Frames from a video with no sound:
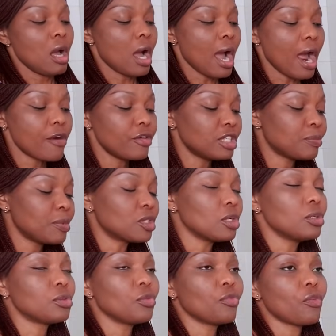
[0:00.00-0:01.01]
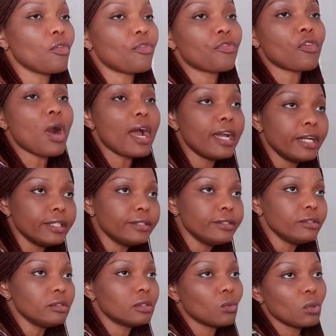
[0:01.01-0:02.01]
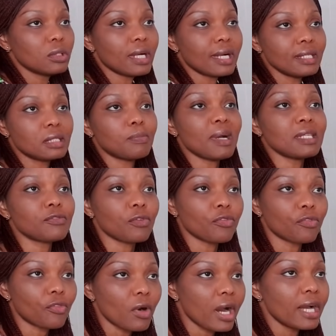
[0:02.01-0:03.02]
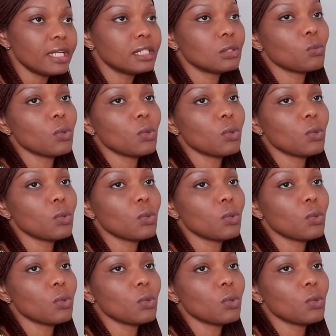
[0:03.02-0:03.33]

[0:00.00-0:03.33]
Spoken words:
Irish potato for frying, the one that is best for frying,